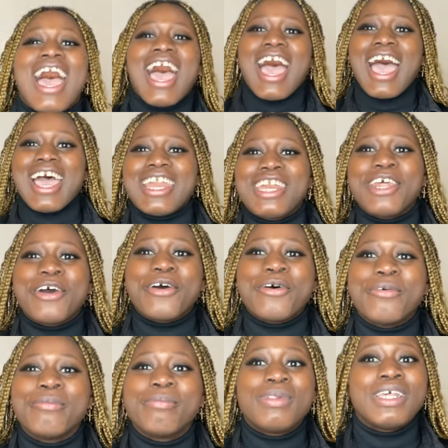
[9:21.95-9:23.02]
and
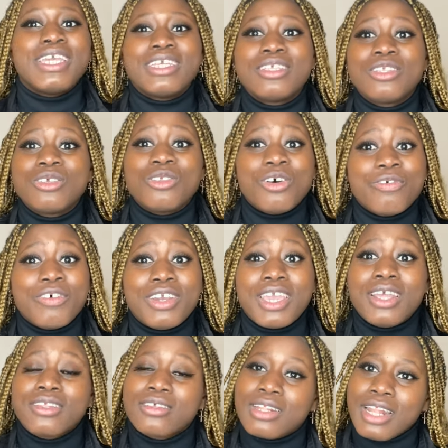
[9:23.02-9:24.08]
um, please do not
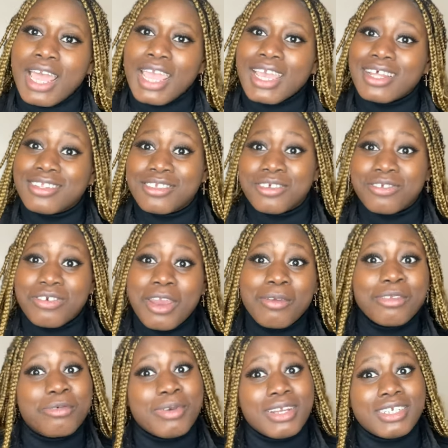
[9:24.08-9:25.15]
forget to like and subscribe
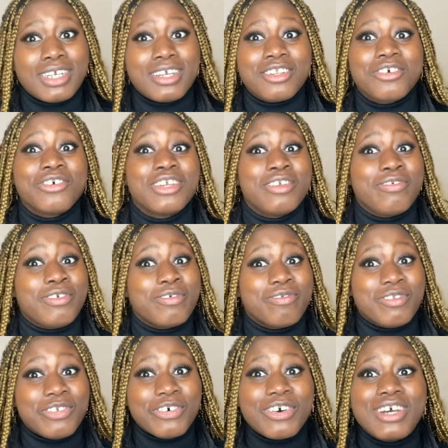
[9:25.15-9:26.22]
to my channel if you've
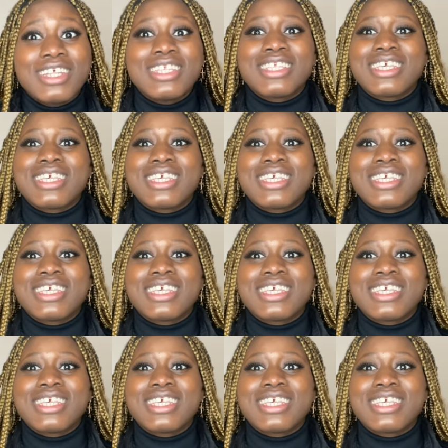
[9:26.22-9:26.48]
not